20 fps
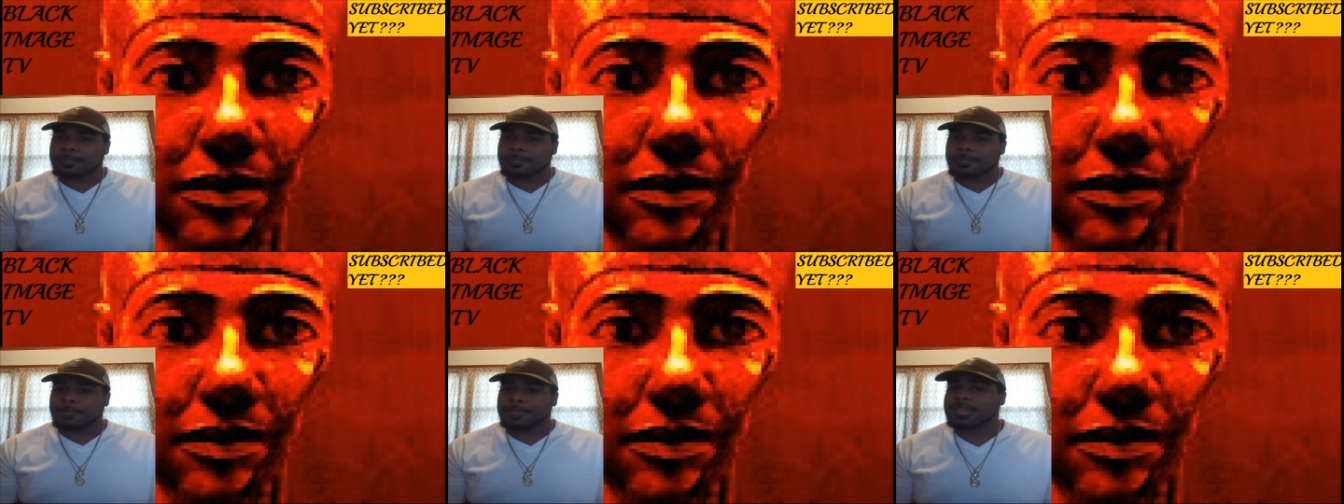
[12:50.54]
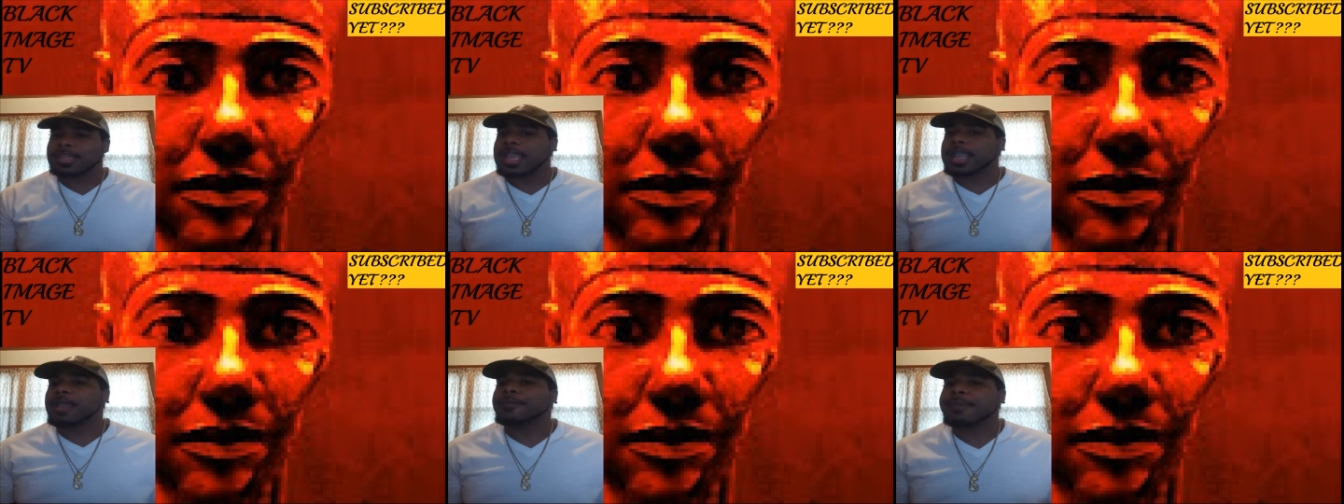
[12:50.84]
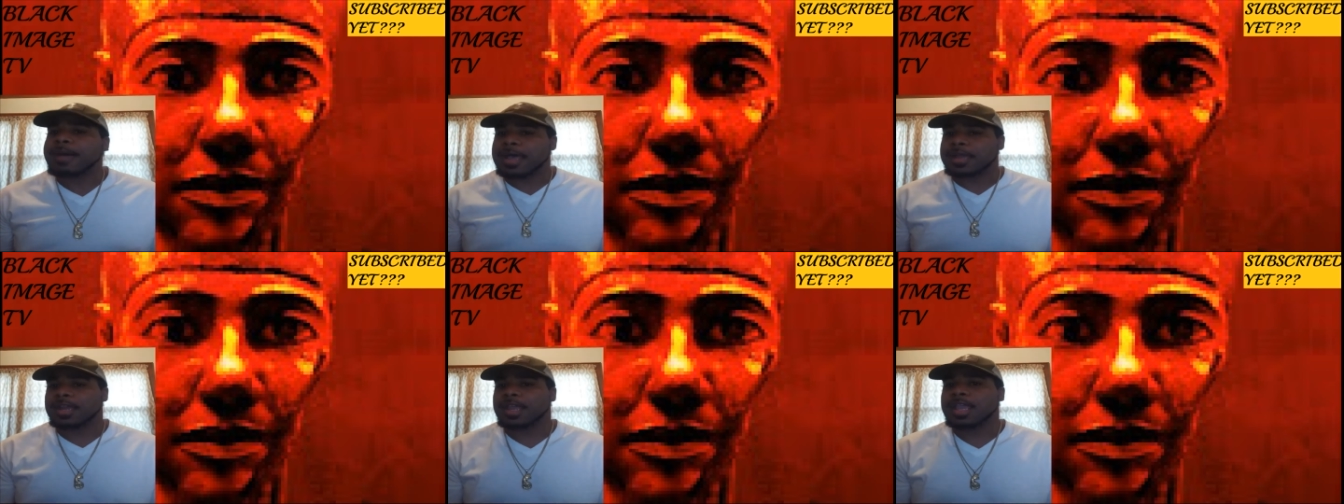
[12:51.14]
Think
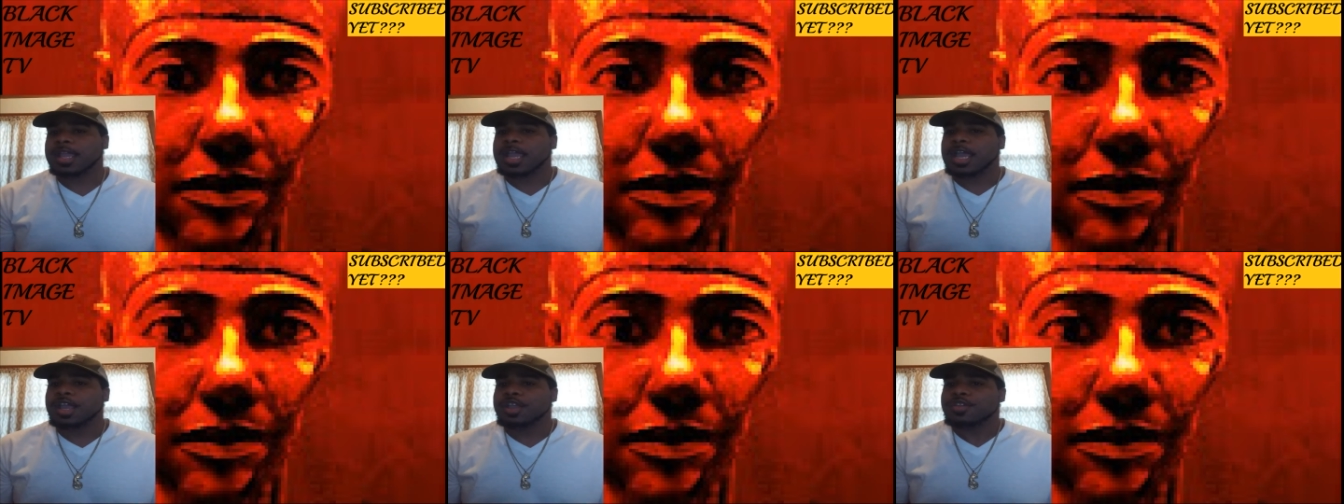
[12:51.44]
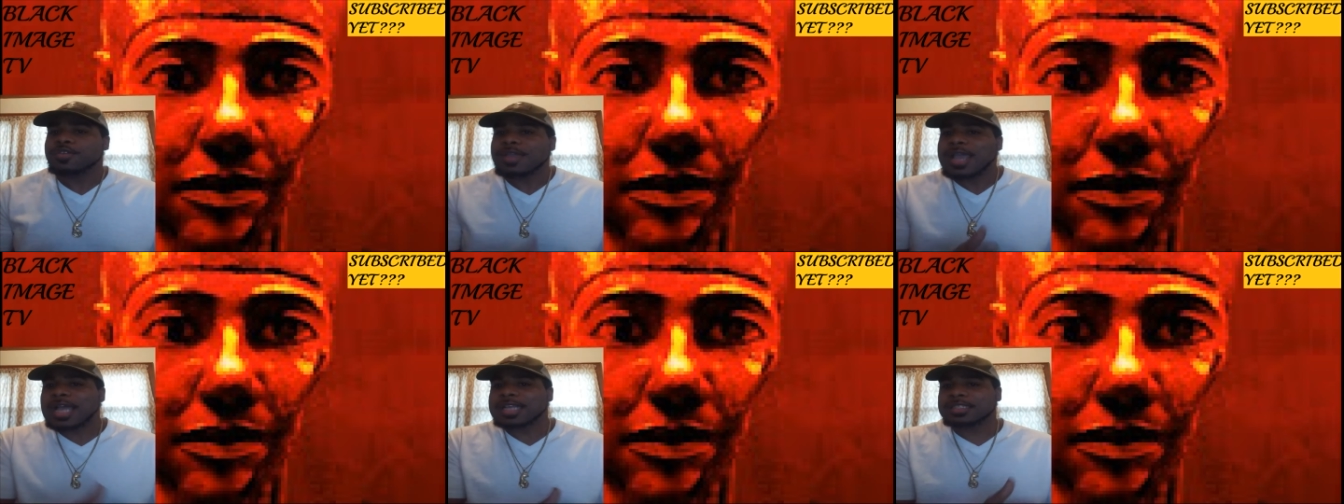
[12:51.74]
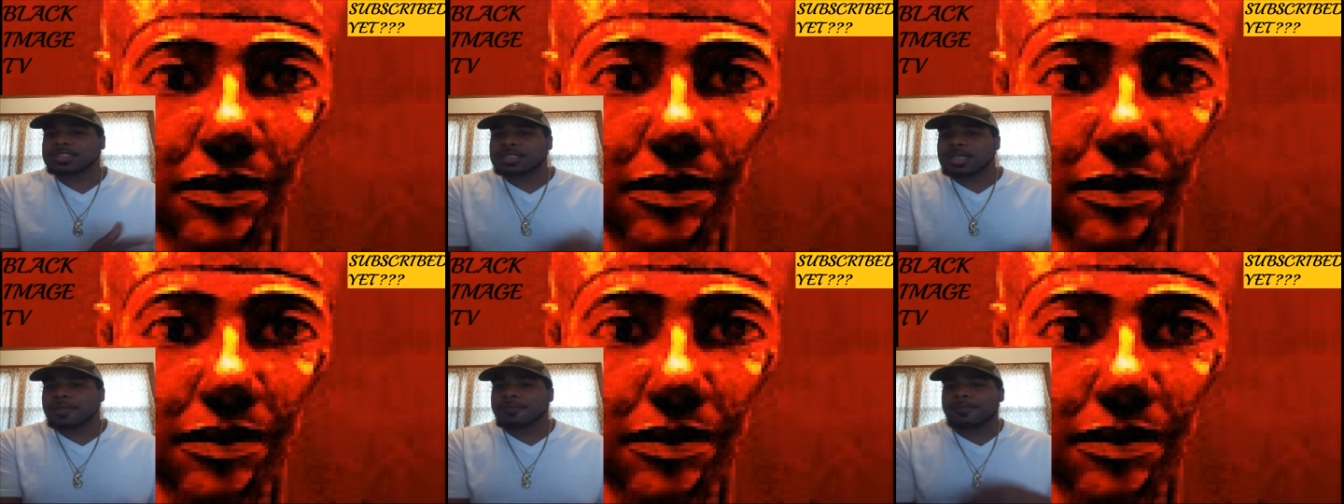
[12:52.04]
about it. You got
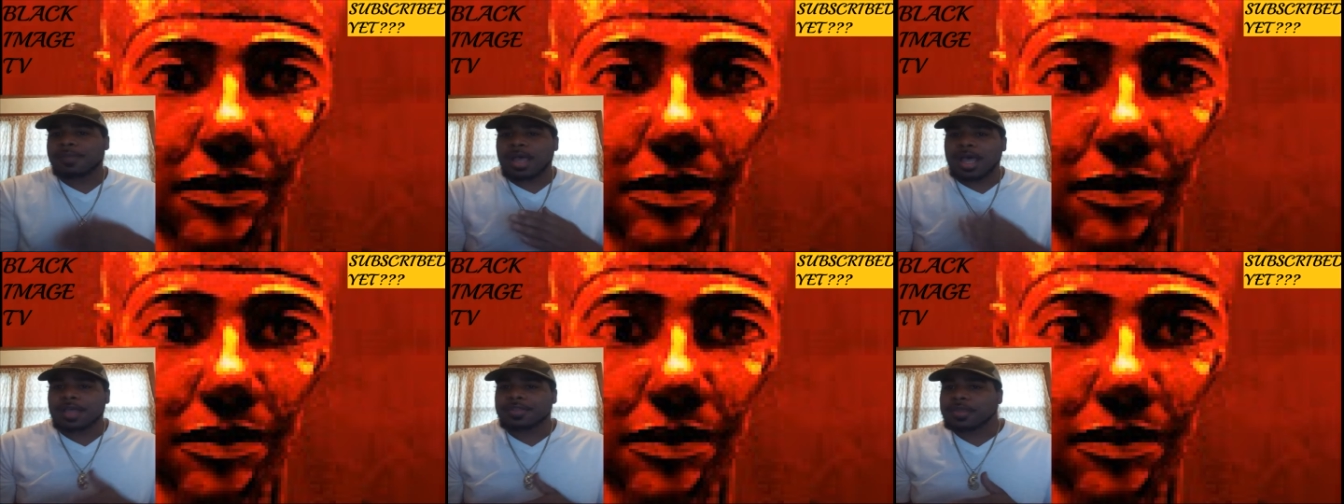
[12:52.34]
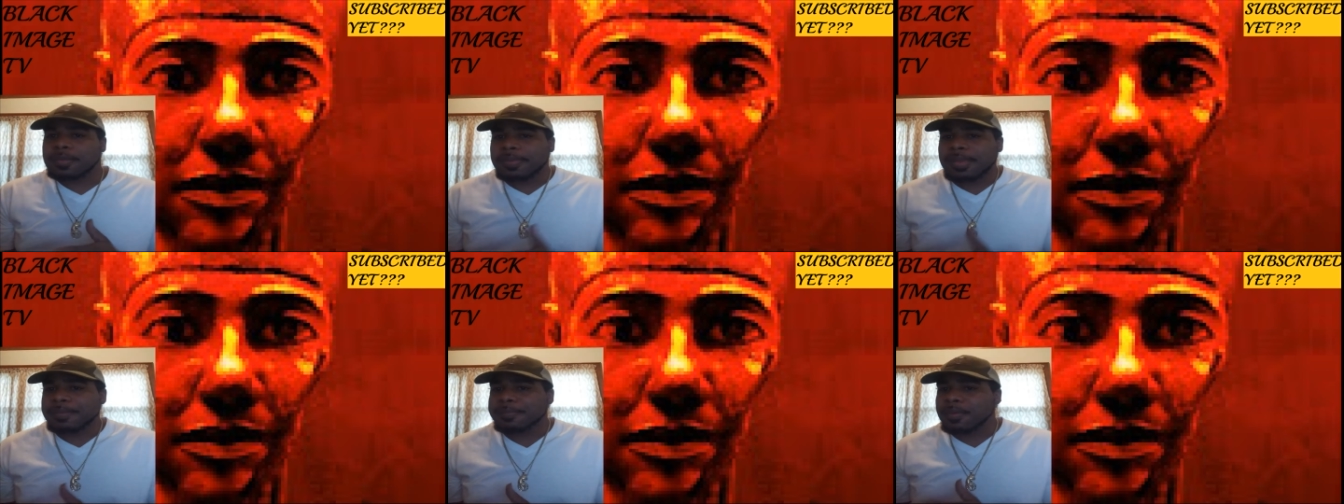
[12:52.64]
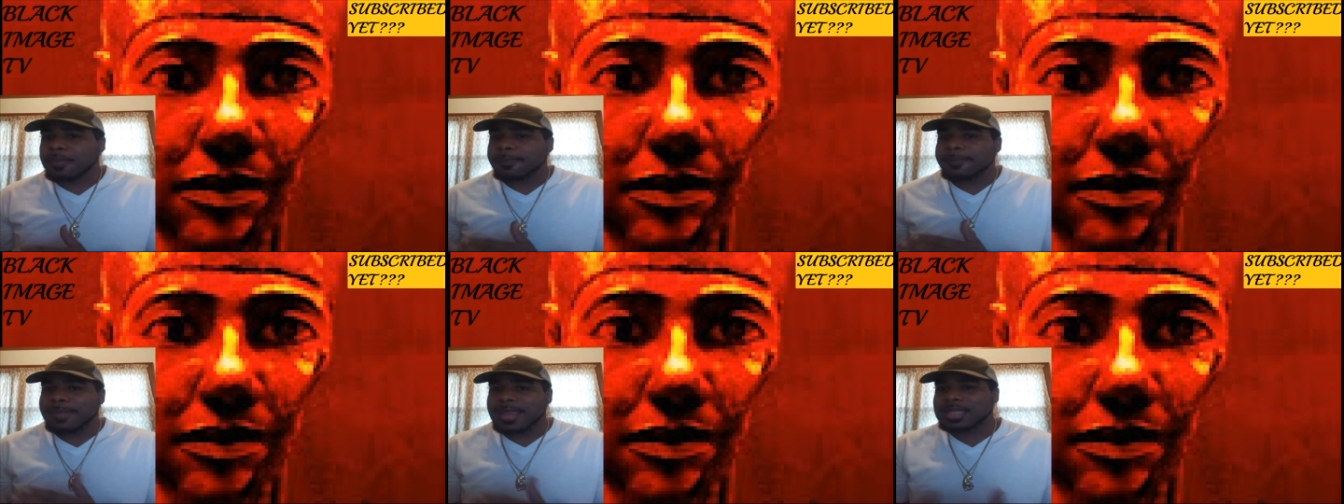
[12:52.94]
some other
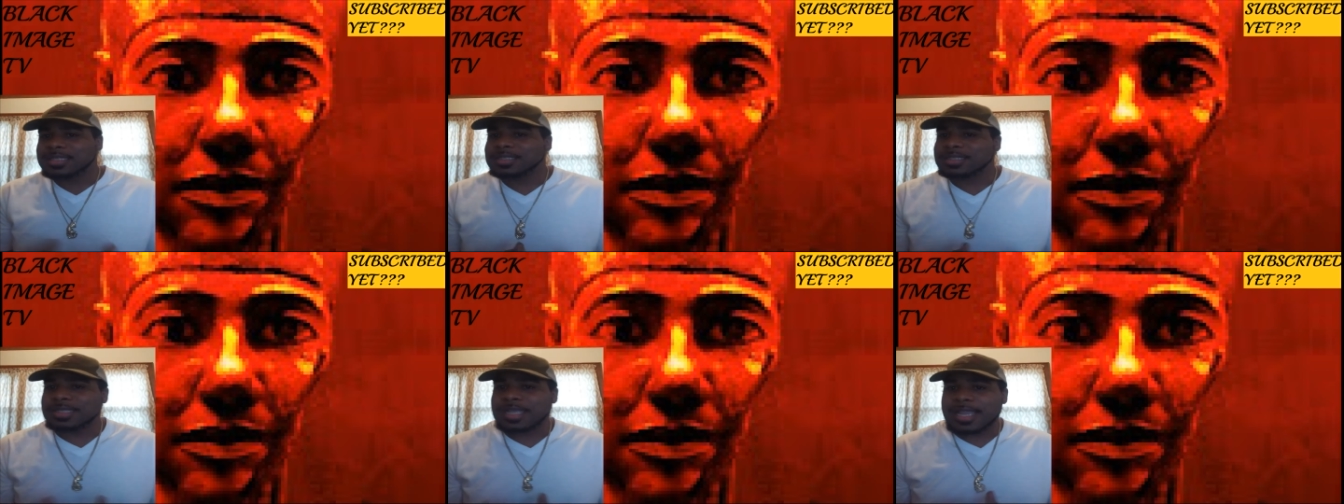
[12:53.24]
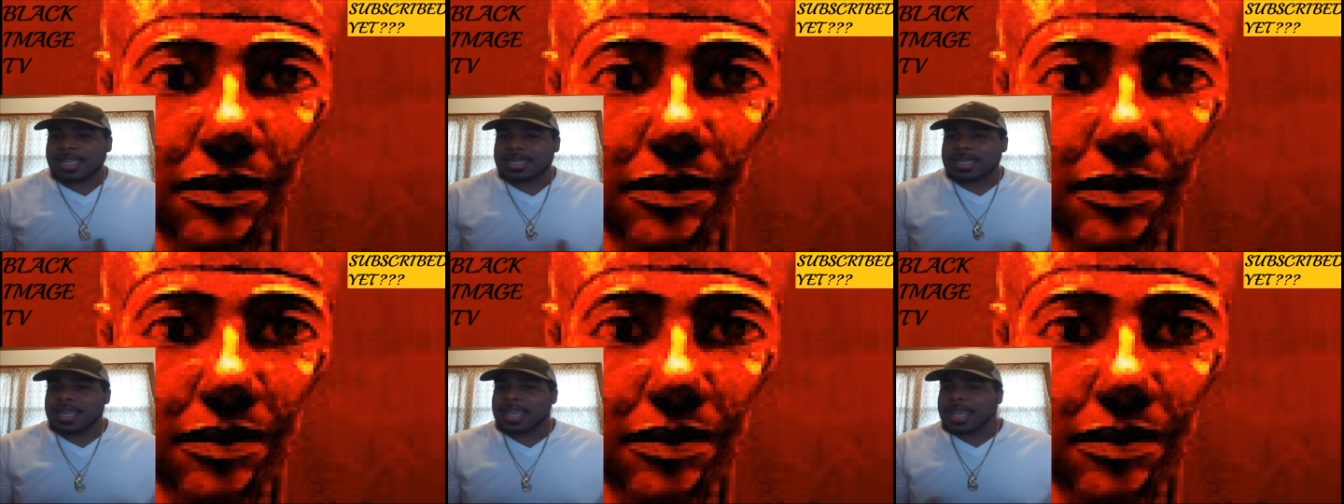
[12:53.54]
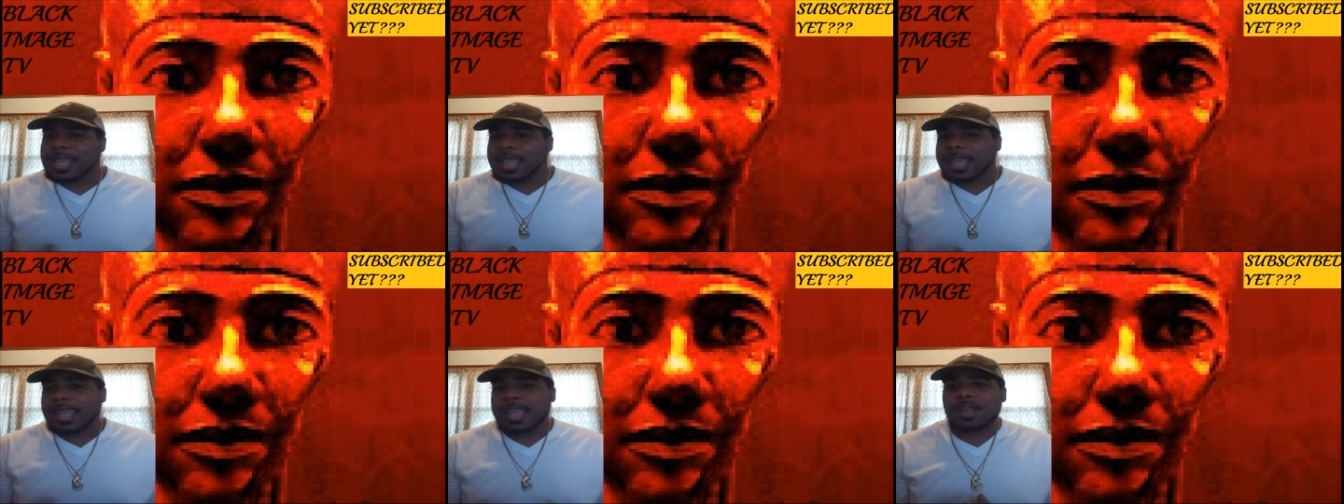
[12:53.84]
people mixed in
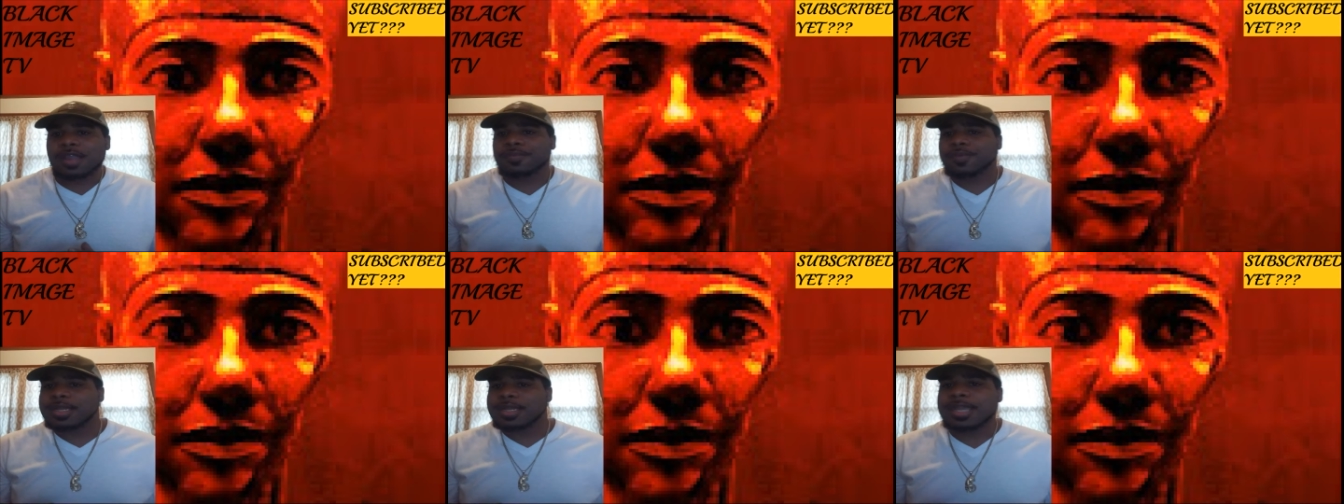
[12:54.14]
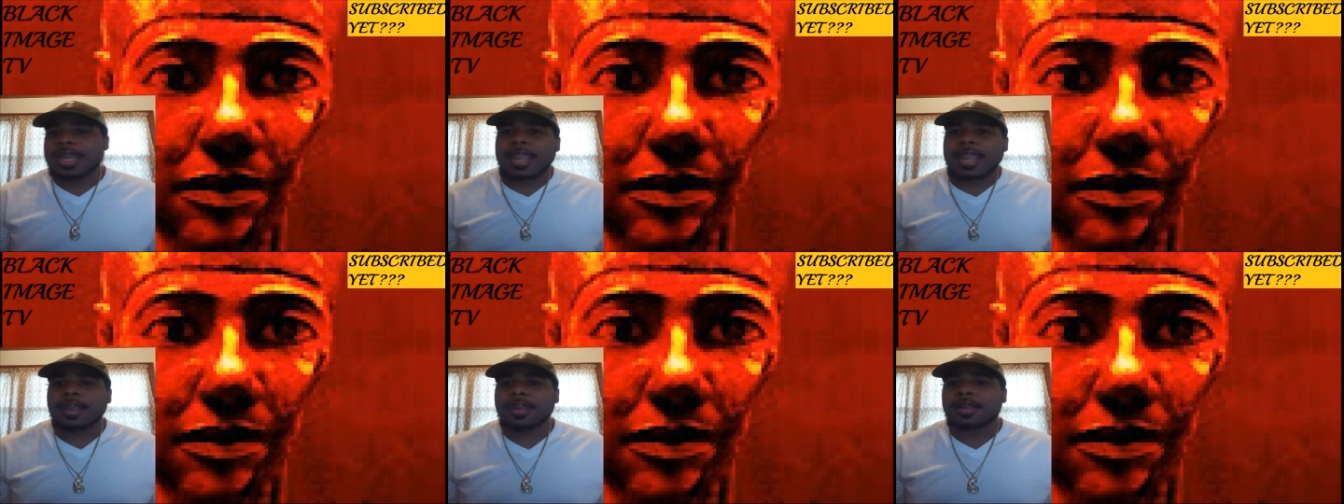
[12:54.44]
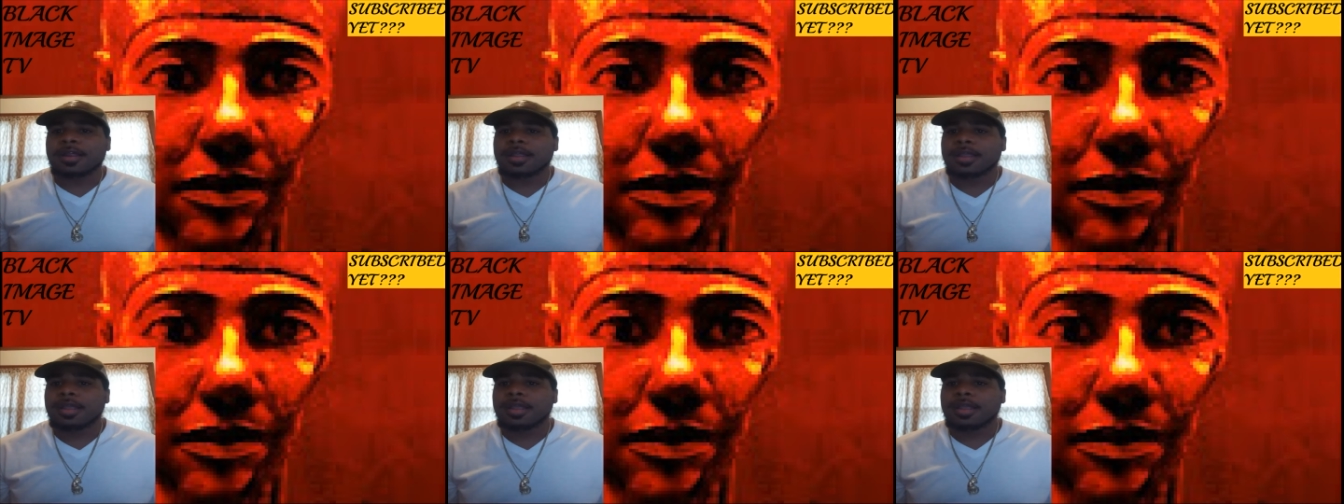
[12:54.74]
here and there,